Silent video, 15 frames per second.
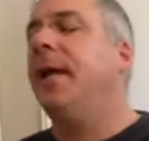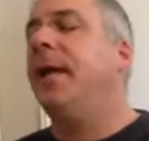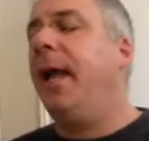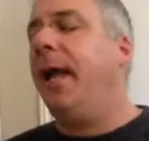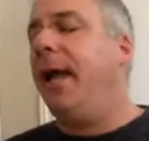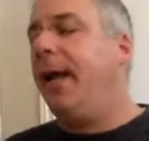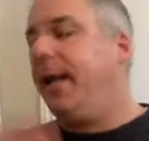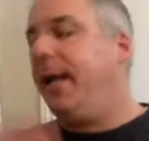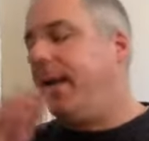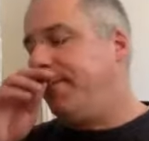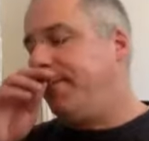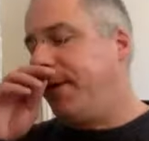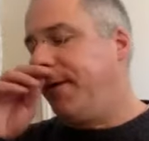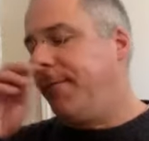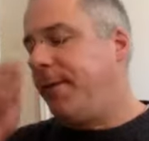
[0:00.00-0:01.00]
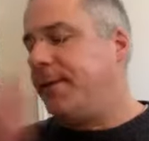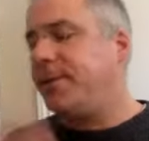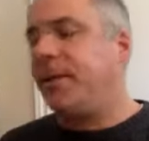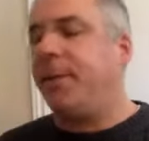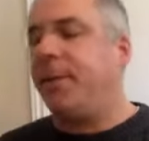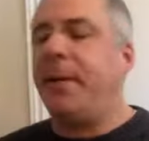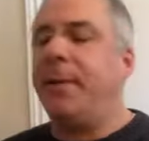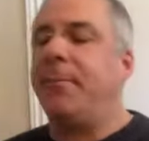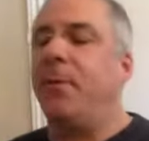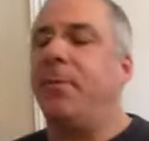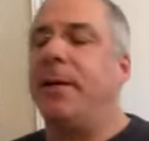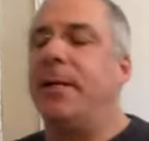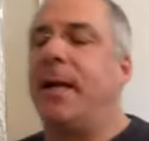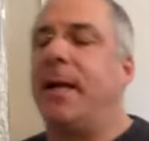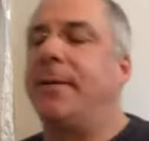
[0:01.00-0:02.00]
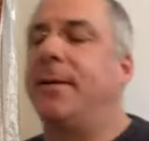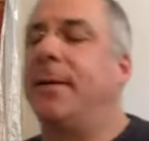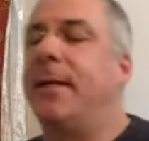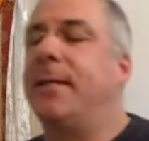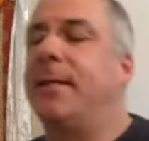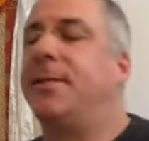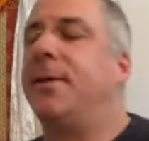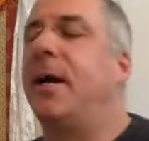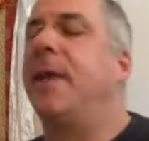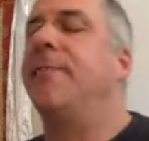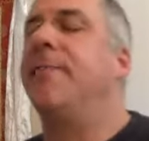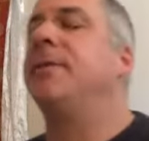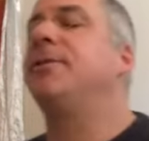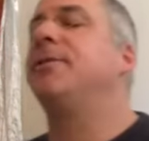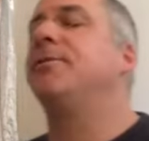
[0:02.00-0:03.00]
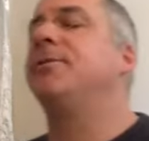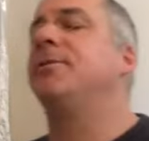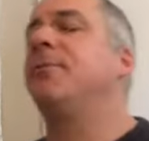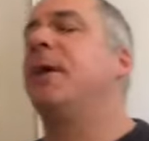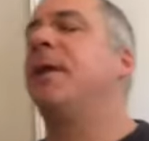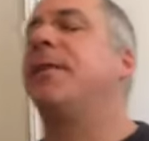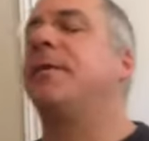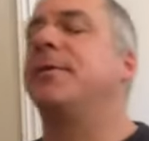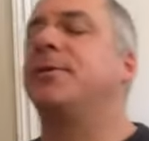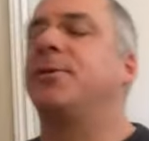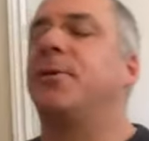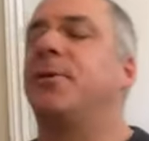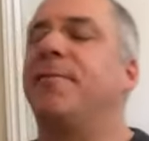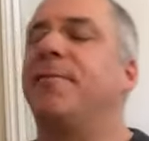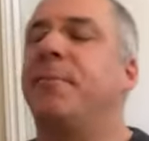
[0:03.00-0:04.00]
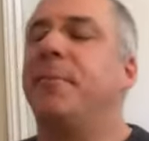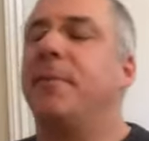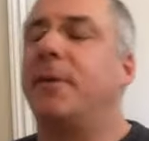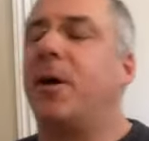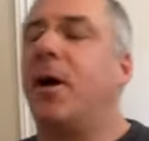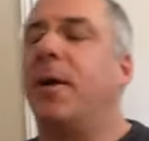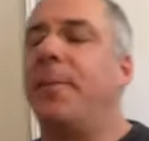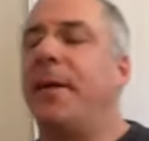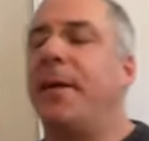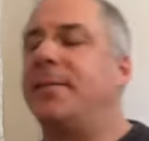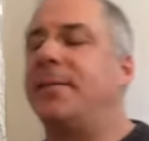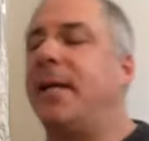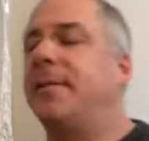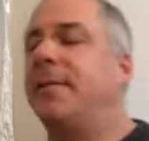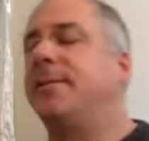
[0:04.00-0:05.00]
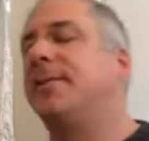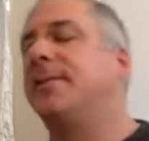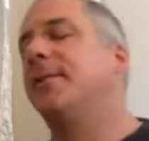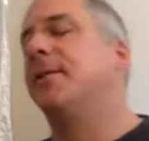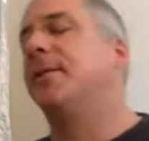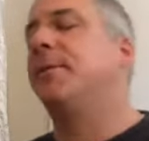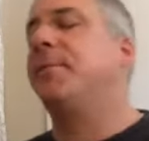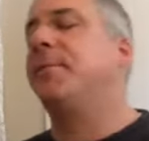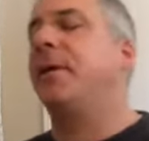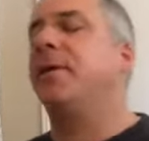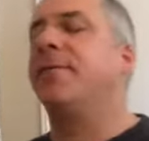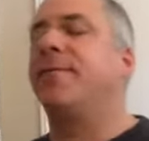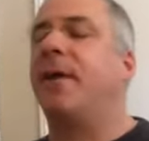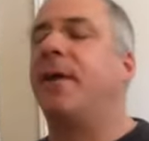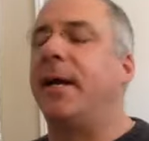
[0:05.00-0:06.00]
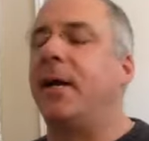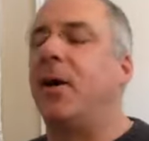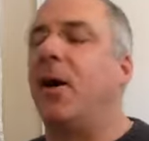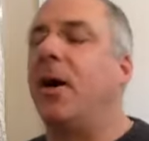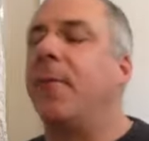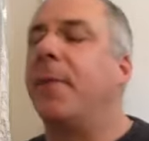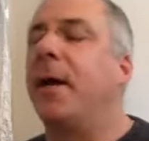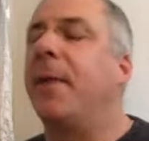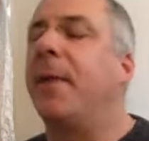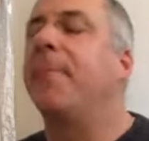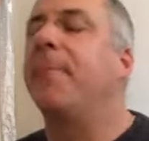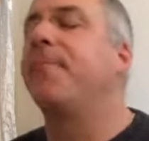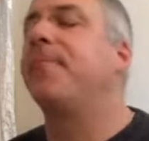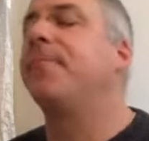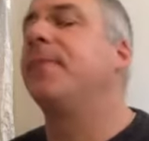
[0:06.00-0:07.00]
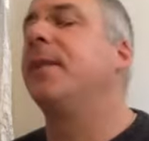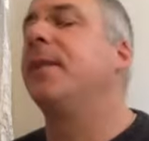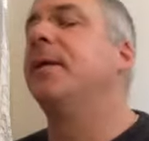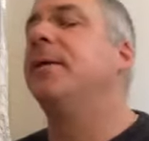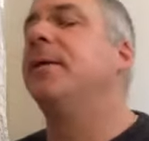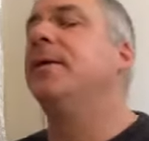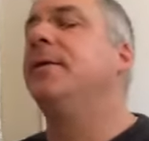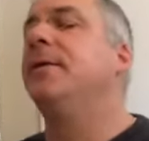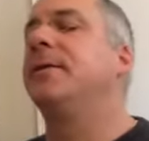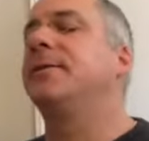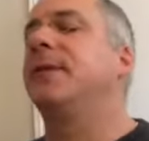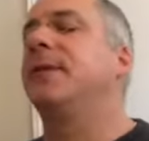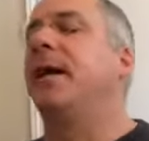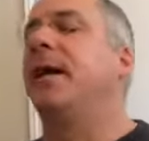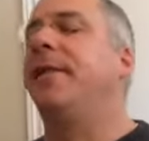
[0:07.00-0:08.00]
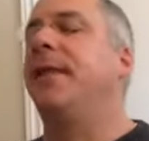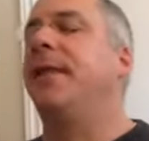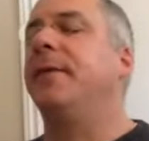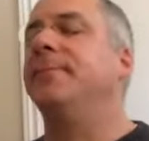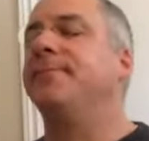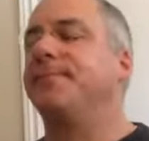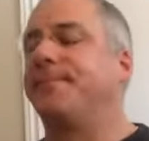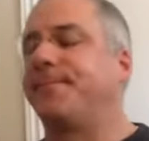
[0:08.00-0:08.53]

And in front of us are people we like the least or have issues with, sort of karmic debts or purifying karma. this kind of thing.